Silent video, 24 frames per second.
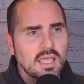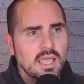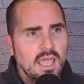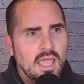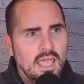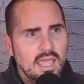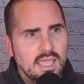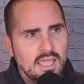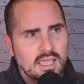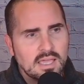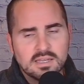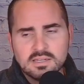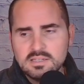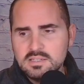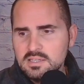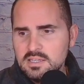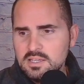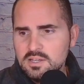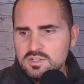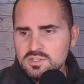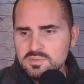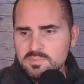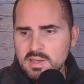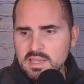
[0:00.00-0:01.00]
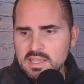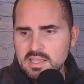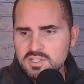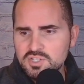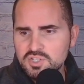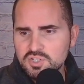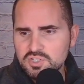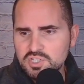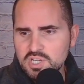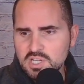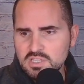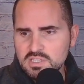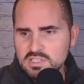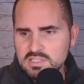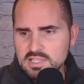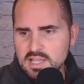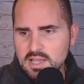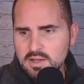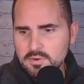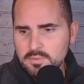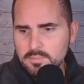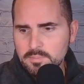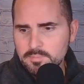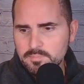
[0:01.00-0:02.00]
And here's my issue. Check this
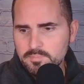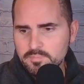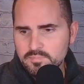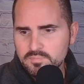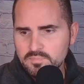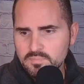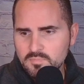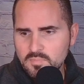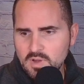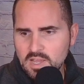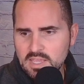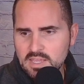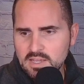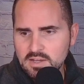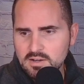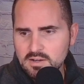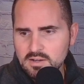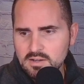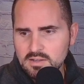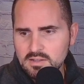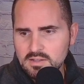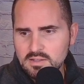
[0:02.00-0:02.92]
out. Right here.